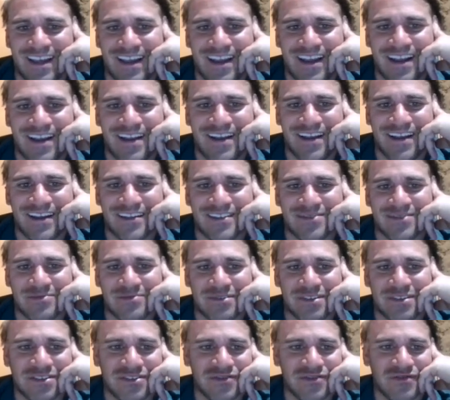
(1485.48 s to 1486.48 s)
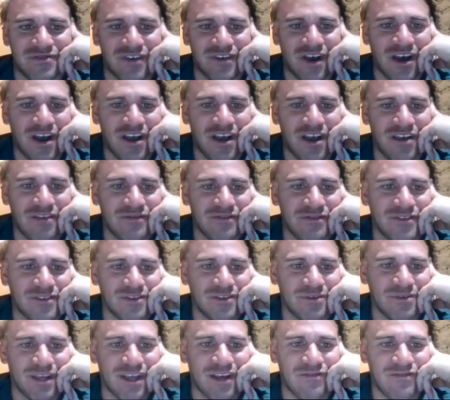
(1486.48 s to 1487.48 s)
8x plus 5,
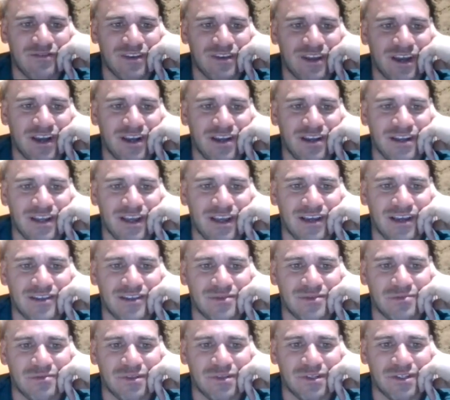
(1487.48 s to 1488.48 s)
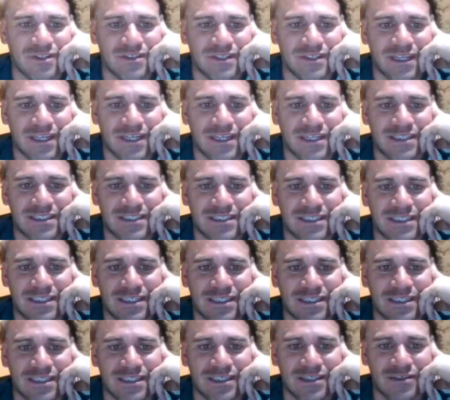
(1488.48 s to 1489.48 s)
so we have 9x plus
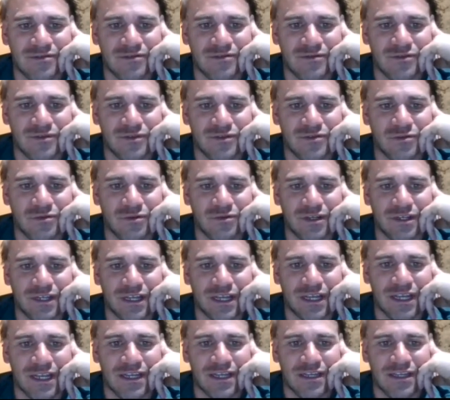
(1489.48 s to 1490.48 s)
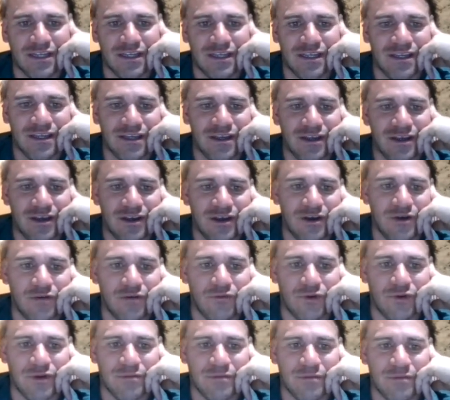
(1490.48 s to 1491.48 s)
18 equals 180.
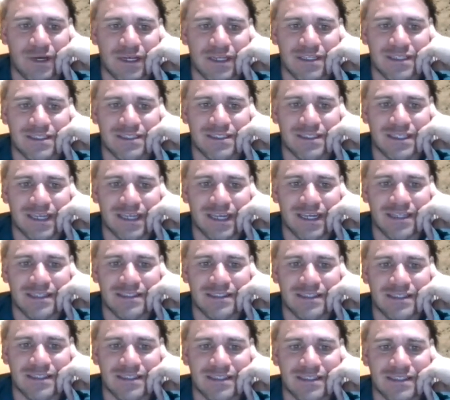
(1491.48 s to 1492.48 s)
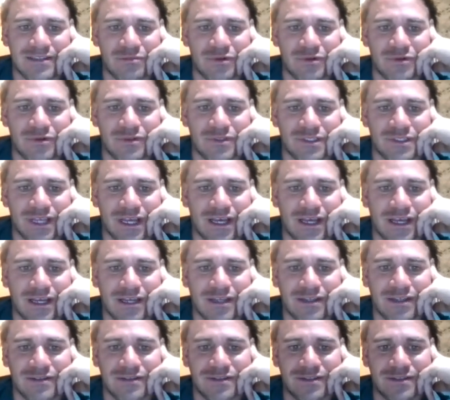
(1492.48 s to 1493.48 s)
We minus the 18 on both
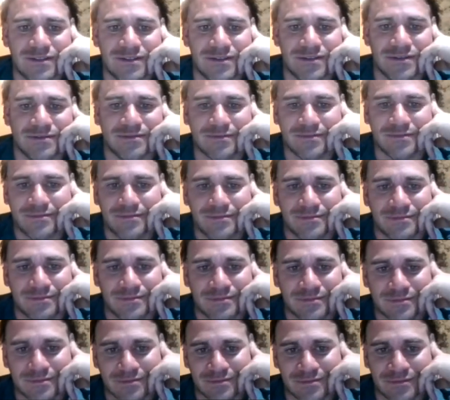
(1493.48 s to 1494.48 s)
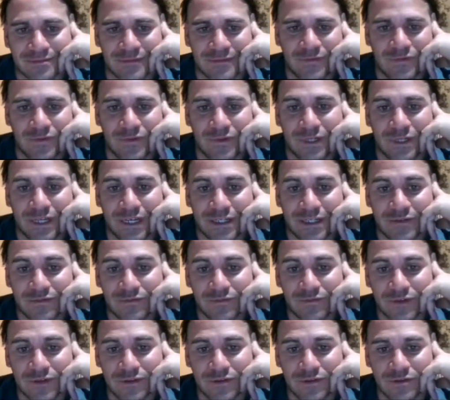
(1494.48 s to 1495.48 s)
sides. If you get
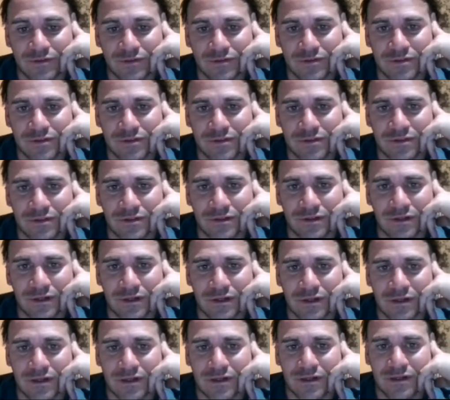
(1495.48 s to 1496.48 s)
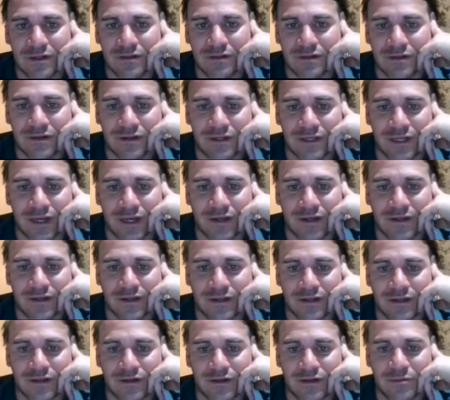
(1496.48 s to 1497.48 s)
confused, let a
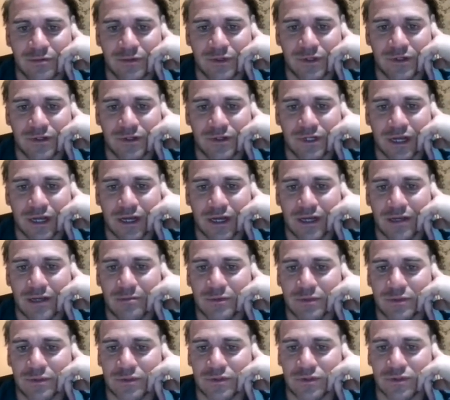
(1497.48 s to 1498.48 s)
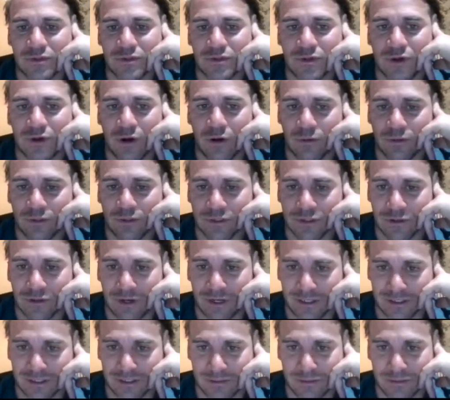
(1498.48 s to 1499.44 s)
calculator be your guide, but you should always know how to